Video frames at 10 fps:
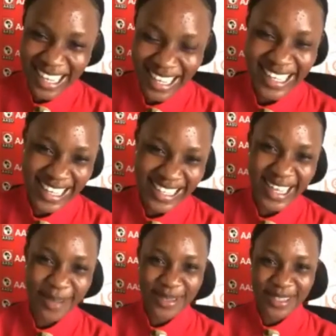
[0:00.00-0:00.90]

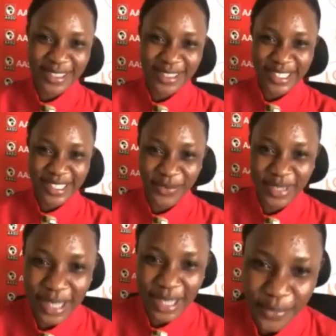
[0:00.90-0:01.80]
Yes, absolutely.
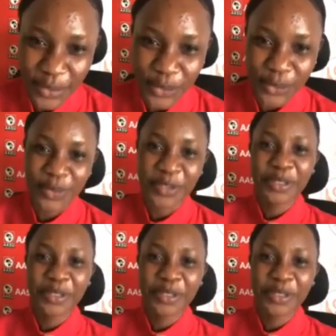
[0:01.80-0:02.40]
We love you.